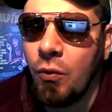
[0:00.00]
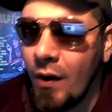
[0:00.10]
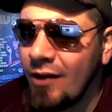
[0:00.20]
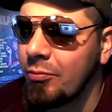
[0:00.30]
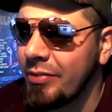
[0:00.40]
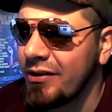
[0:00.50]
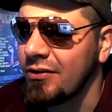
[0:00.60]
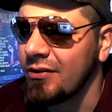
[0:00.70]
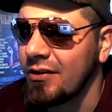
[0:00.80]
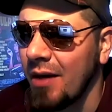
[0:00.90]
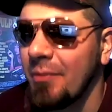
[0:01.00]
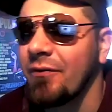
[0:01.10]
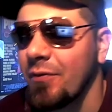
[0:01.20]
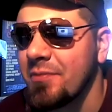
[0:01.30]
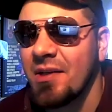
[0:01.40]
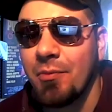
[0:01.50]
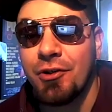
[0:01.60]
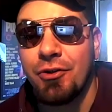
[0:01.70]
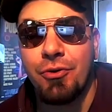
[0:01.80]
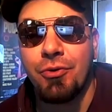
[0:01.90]
Well, Bill, coming from
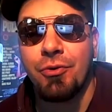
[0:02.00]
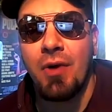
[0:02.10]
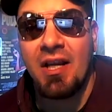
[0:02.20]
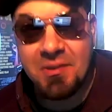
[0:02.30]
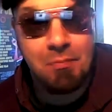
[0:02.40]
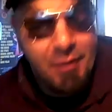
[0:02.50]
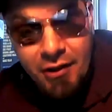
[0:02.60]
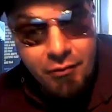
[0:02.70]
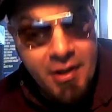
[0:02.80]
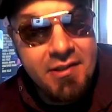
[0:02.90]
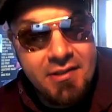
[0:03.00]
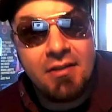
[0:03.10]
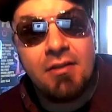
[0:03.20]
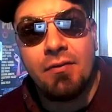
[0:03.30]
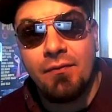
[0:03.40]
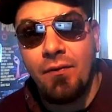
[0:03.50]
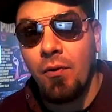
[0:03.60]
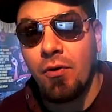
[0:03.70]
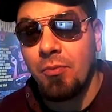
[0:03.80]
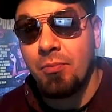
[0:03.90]
someone who has been arrested
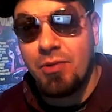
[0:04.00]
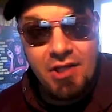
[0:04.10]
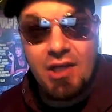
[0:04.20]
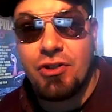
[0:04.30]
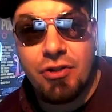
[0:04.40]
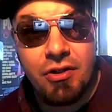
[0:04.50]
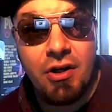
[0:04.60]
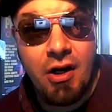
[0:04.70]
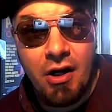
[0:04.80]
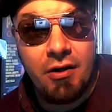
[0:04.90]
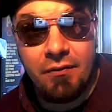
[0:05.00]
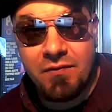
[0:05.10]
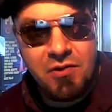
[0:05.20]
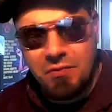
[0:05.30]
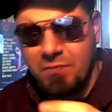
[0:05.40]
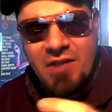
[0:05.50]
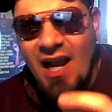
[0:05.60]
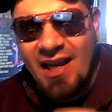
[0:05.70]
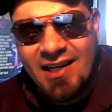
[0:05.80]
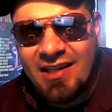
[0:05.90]
for possession of
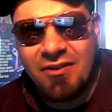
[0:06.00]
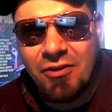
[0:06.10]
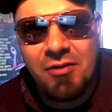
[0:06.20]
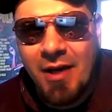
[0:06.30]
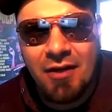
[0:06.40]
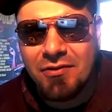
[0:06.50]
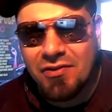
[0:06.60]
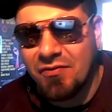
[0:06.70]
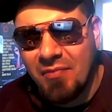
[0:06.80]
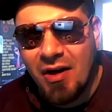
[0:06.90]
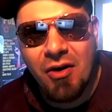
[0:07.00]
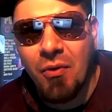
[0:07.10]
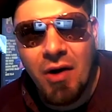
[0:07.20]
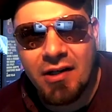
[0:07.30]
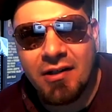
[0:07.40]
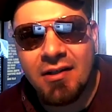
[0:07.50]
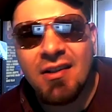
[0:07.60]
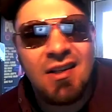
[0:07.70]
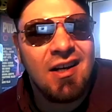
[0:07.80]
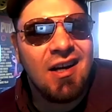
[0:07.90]
tiny little amounts of marijuana,
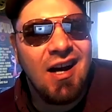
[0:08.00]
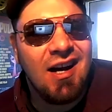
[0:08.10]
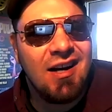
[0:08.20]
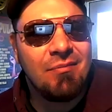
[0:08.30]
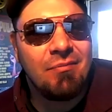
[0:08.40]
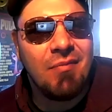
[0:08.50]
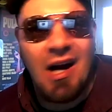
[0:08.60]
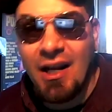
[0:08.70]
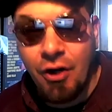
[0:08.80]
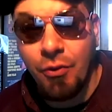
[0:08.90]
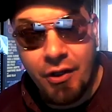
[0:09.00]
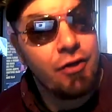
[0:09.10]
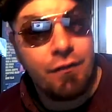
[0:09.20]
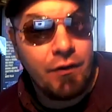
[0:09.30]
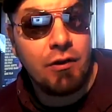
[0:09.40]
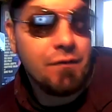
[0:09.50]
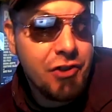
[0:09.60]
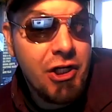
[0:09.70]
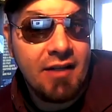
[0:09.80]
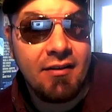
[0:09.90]
I know that you're full of
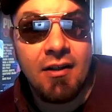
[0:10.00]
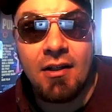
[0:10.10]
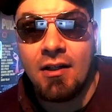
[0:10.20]
shit.